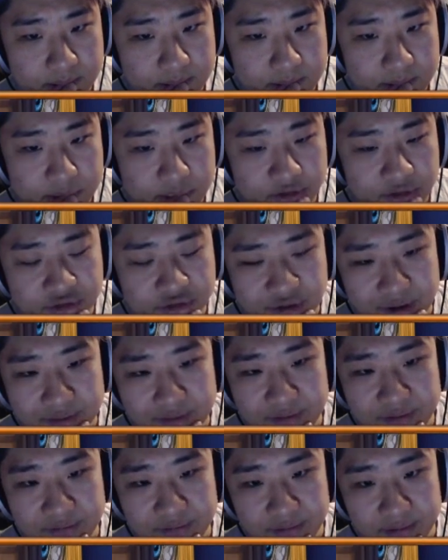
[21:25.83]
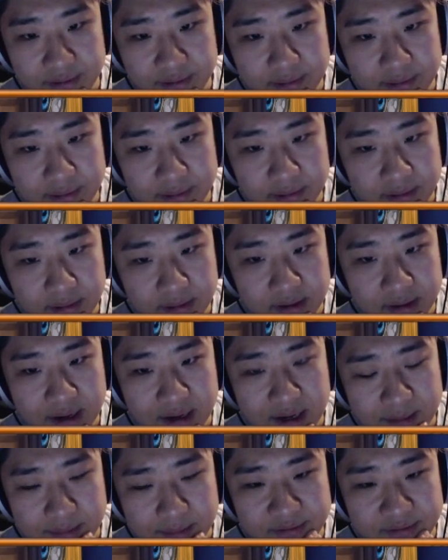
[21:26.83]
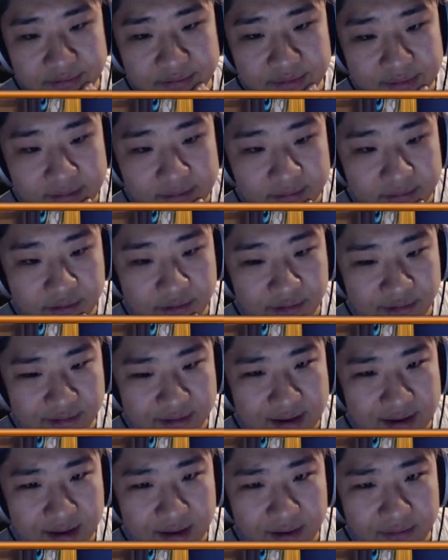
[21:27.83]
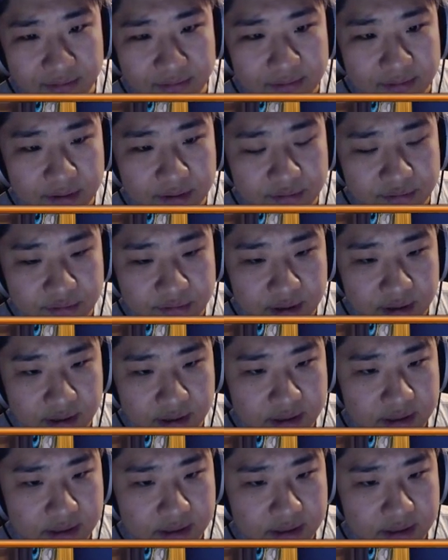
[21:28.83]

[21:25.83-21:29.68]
Should I trade this in? It kind of makes sense just in case this Consecrate.